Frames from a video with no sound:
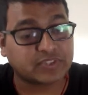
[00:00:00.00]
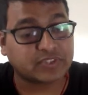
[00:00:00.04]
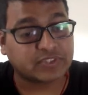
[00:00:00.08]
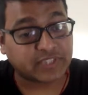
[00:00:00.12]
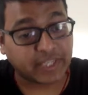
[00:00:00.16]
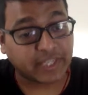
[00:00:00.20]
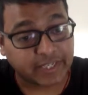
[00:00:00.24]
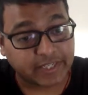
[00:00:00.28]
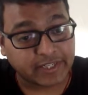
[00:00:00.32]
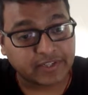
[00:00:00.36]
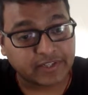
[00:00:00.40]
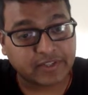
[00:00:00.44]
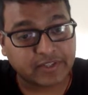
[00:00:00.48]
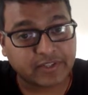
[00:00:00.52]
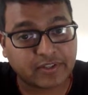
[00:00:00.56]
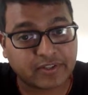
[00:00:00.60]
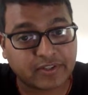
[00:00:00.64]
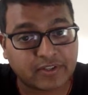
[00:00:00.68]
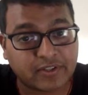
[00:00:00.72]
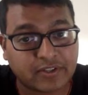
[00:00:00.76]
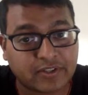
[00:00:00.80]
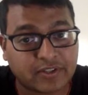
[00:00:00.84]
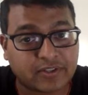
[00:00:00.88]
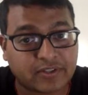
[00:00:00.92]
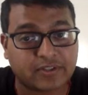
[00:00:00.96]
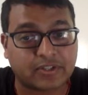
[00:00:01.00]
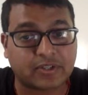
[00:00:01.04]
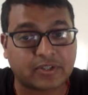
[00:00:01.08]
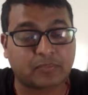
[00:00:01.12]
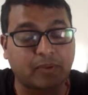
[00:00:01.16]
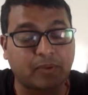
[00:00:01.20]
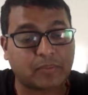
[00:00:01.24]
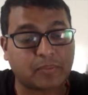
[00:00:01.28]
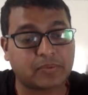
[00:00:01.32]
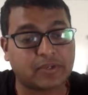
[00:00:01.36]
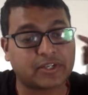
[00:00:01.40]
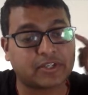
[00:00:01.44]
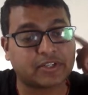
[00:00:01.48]
second uh,
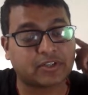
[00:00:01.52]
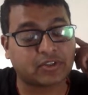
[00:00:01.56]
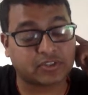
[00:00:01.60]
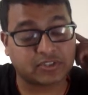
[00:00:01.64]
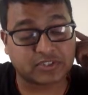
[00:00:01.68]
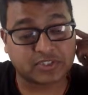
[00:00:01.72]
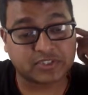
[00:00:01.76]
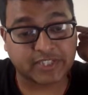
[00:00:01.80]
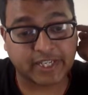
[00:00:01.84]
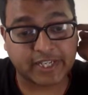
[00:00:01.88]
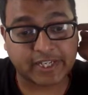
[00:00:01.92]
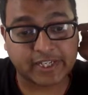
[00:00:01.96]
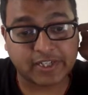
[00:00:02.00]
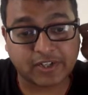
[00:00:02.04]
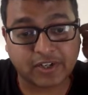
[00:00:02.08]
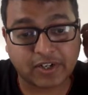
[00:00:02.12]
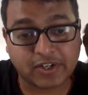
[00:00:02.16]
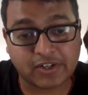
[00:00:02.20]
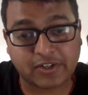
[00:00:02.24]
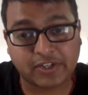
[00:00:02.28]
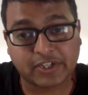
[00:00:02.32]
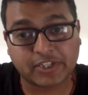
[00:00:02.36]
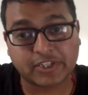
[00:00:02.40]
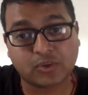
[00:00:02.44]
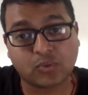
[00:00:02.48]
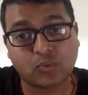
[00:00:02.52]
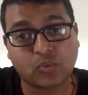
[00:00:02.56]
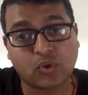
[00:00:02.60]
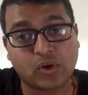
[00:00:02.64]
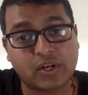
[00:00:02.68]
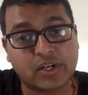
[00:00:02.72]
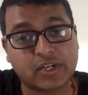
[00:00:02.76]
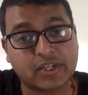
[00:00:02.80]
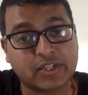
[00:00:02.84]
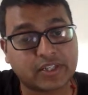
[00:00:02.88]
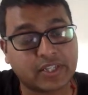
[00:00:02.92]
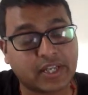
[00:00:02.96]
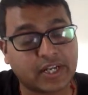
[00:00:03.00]
republic or the second country in the
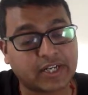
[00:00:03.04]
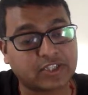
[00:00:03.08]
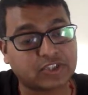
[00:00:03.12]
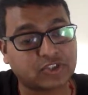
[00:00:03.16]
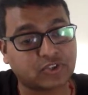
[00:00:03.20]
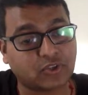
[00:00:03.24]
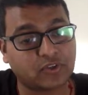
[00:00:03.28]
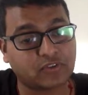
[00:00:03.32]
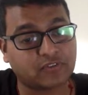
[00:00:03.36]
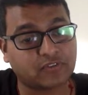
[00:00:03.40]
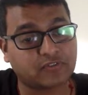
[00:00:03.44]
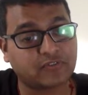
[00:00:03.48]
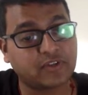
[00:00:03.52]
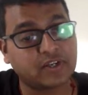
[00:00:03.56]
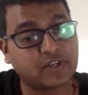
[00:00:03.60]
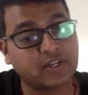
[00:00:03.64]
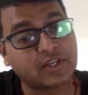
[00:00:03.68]
world that sort of